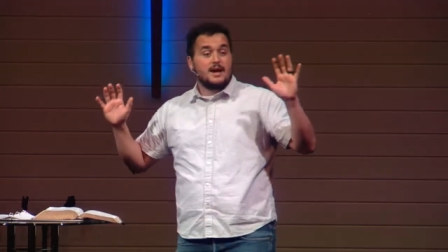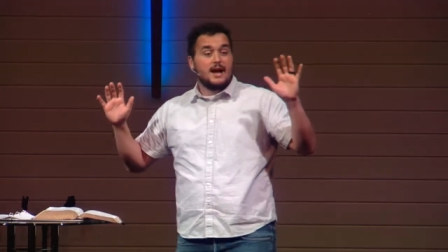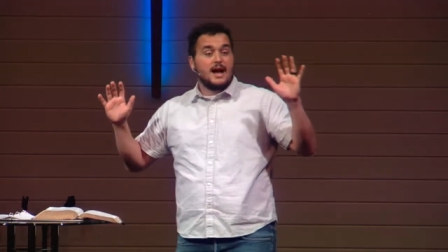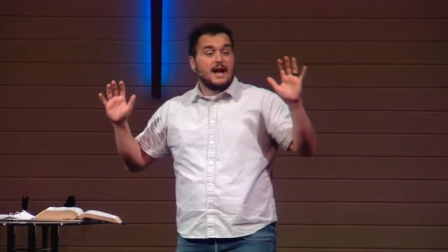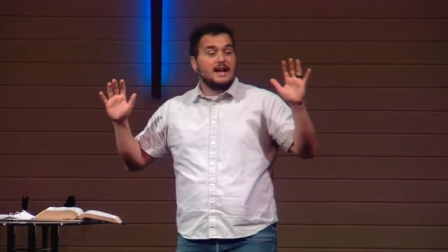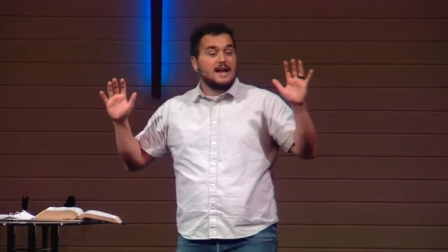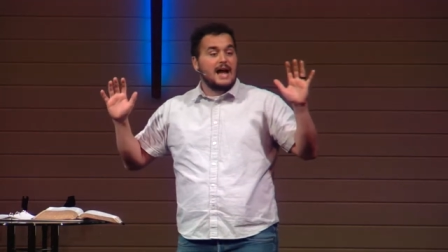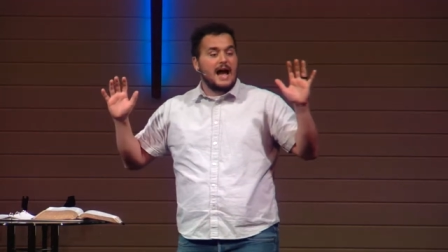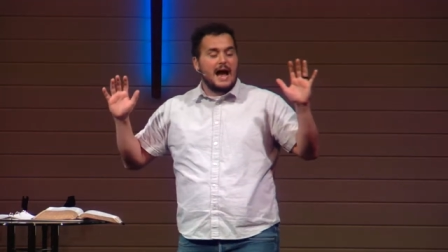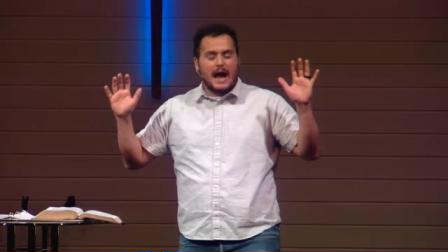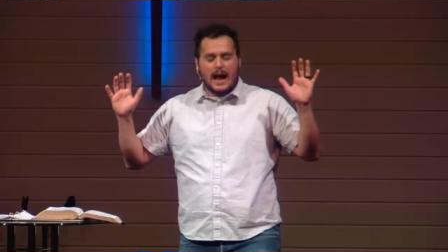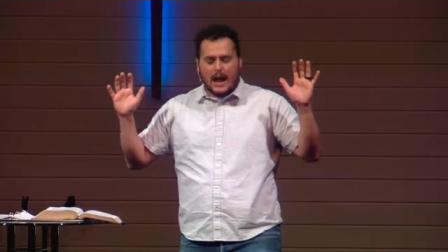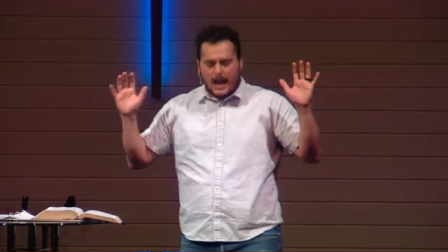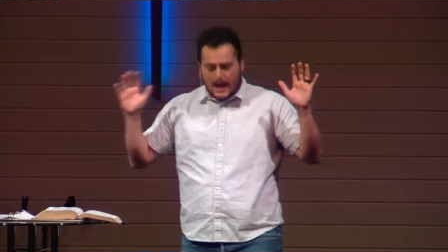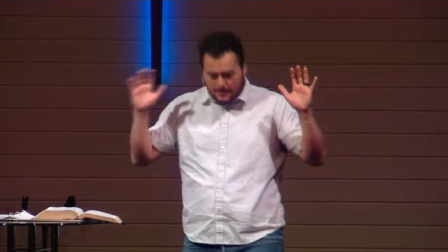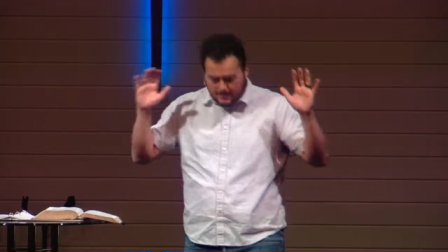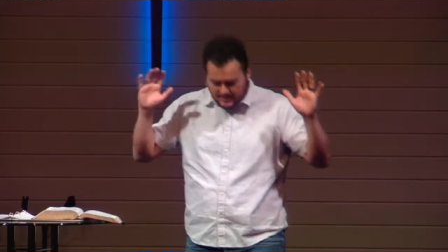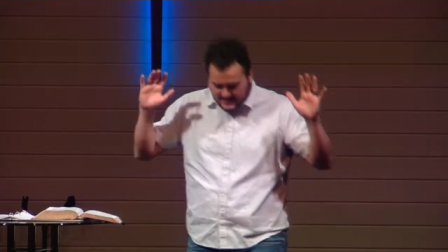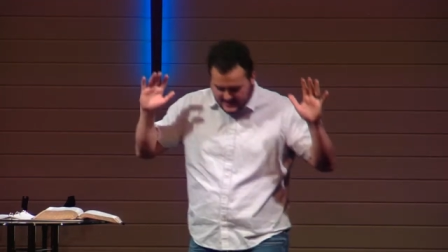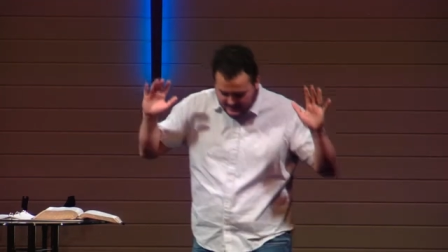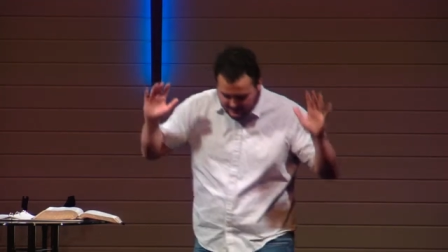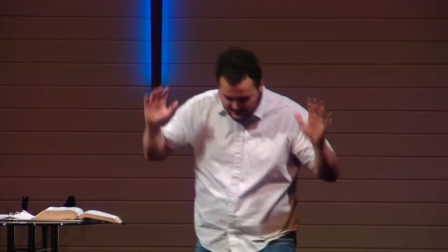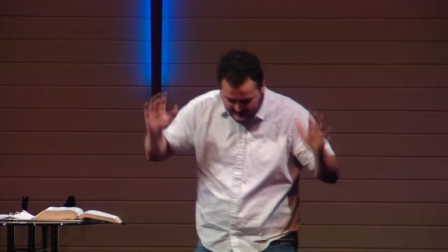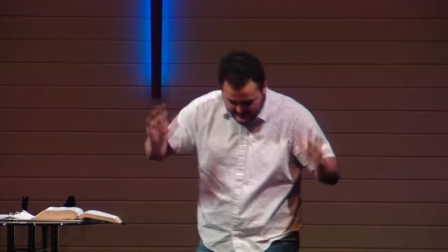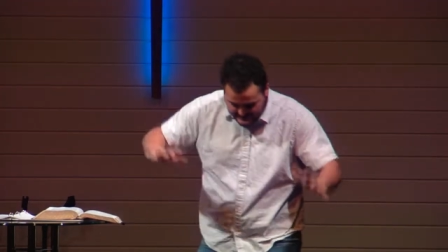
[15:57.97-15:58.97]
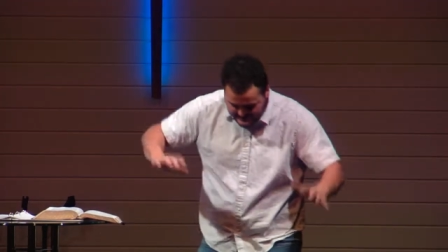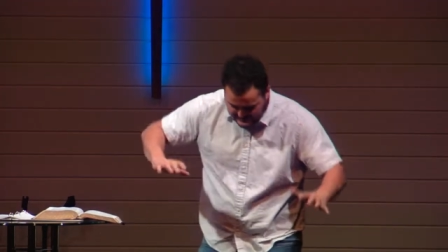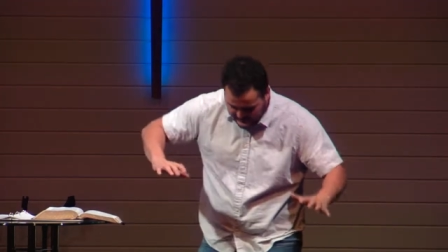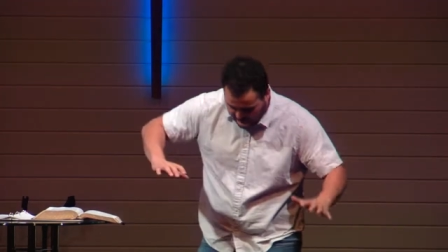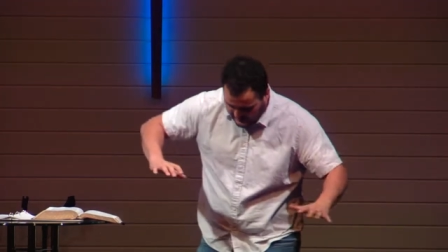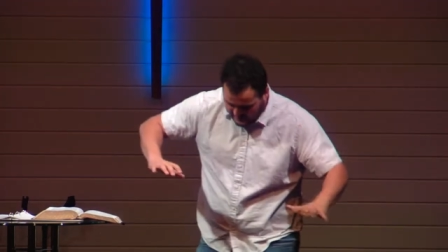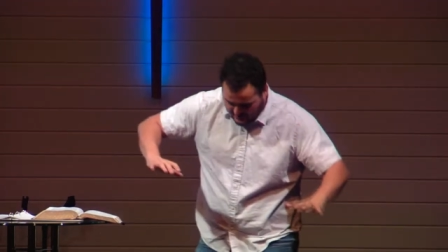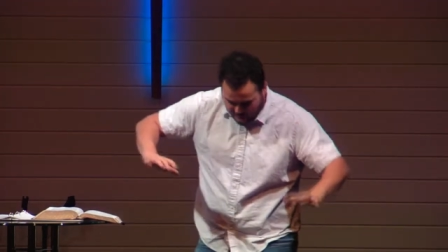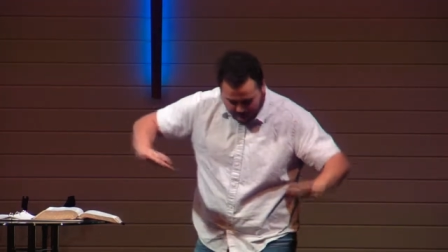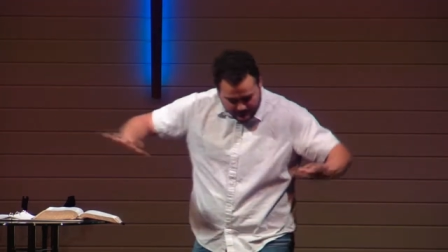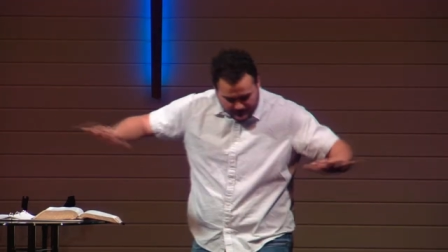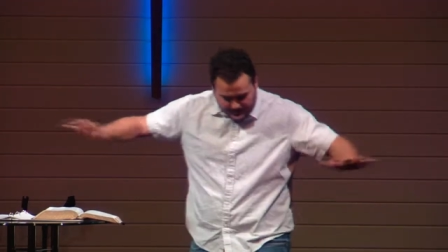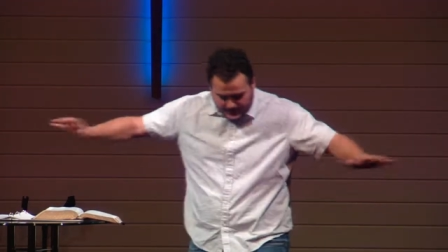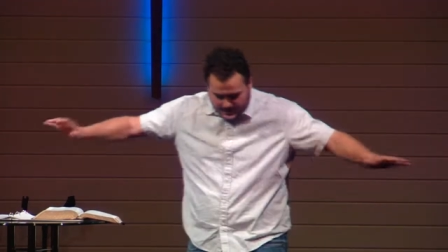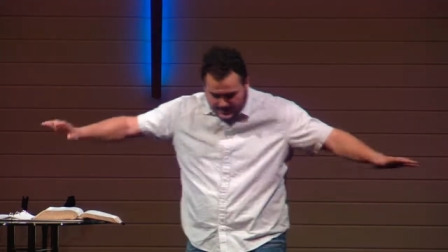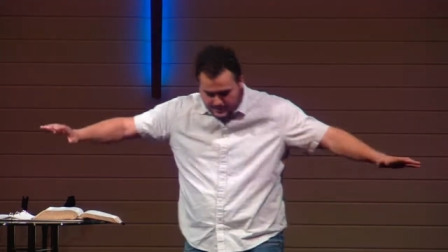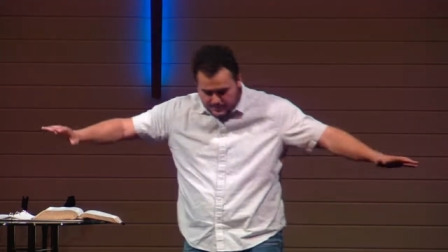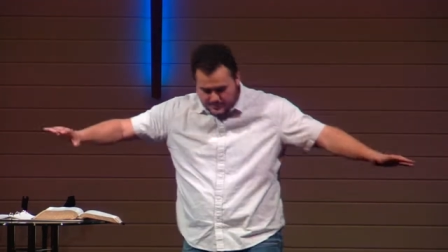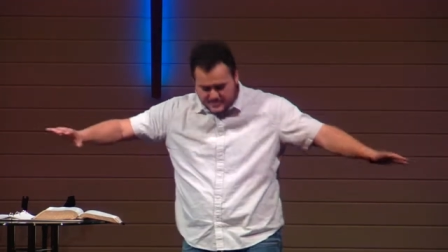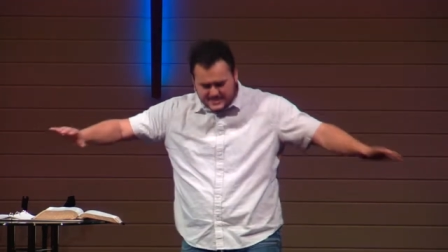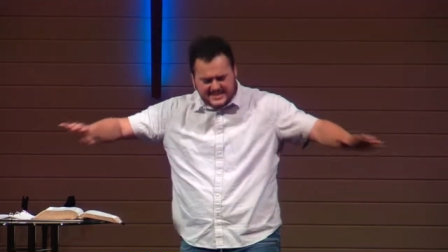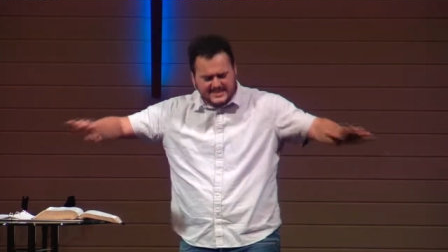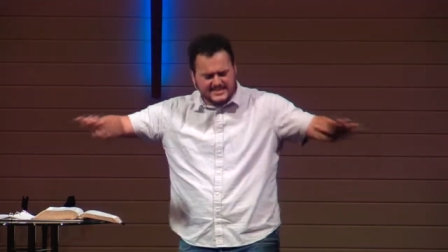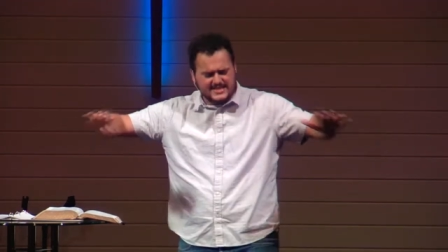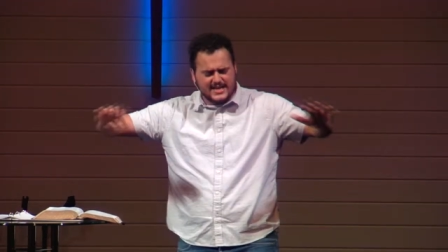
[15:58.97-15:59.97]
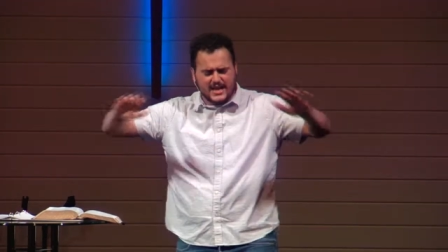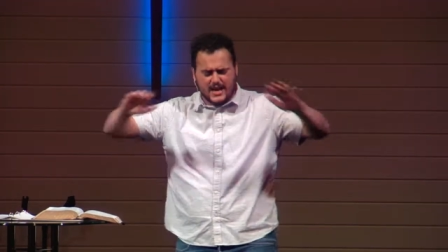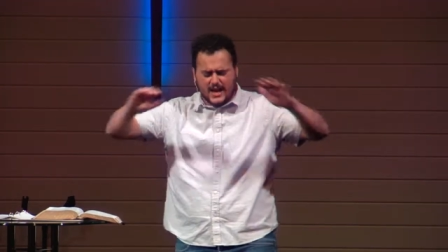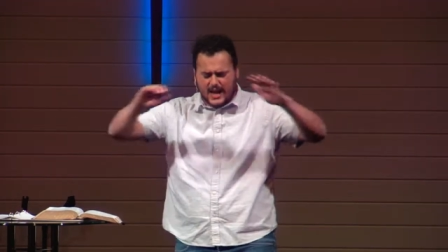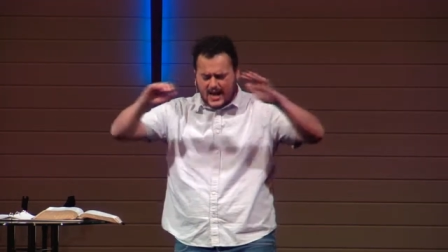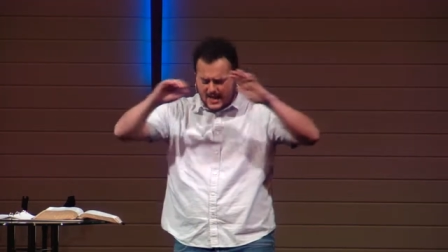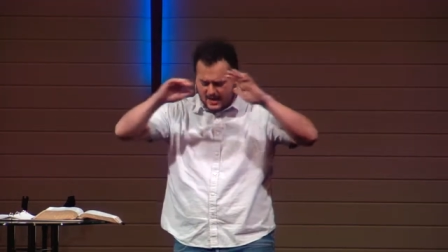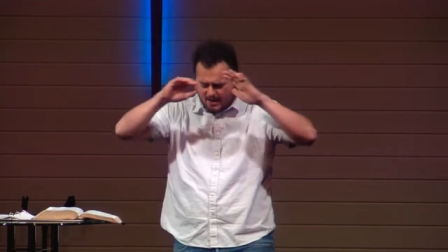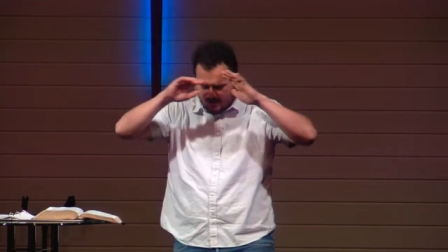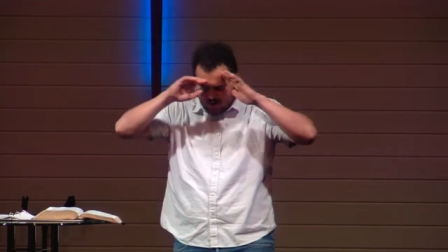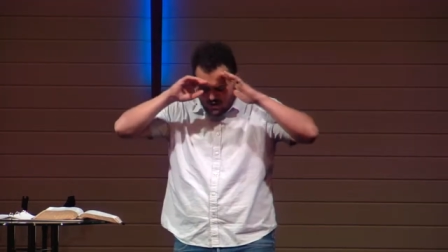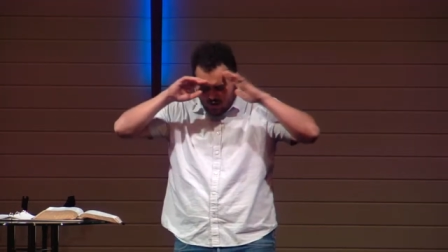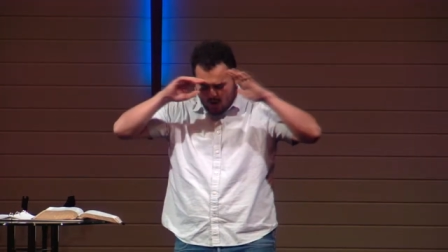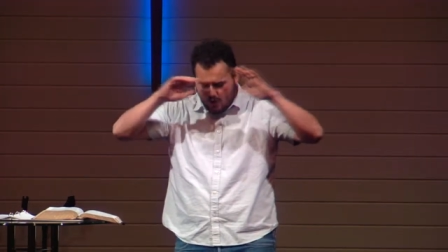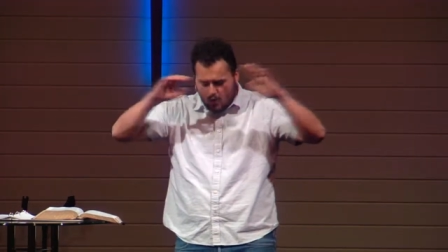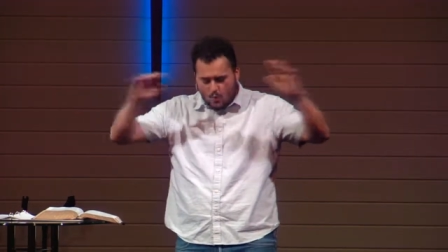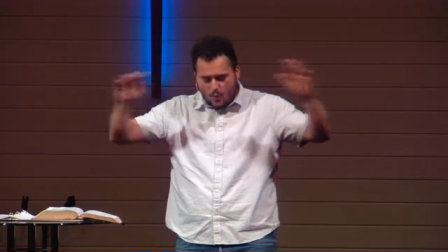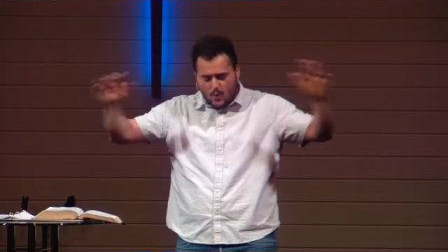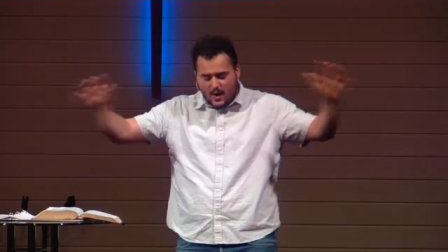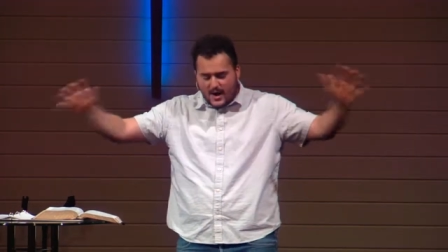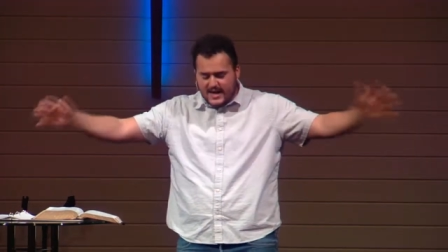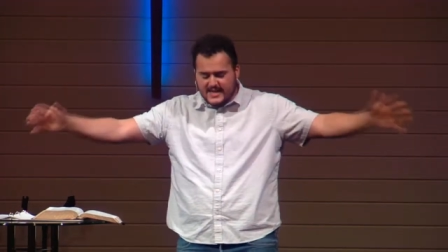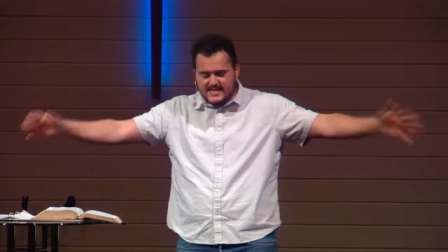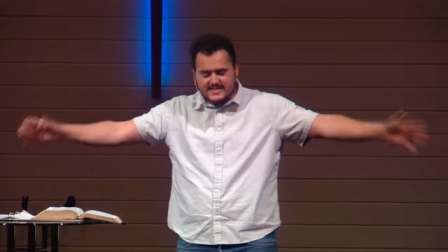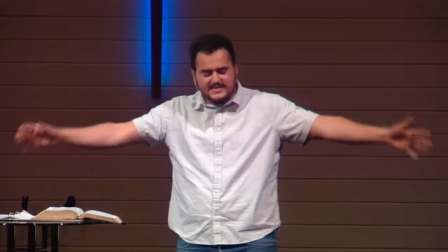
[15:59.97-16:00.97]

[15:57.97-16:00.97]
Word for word: And I, I believe he's like confused. He's like, ah, why